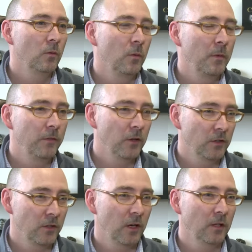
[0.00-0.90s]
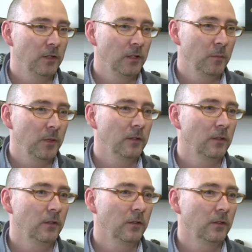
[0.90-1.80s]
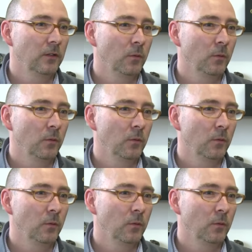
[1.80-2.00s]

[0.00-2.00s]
When we first started the business,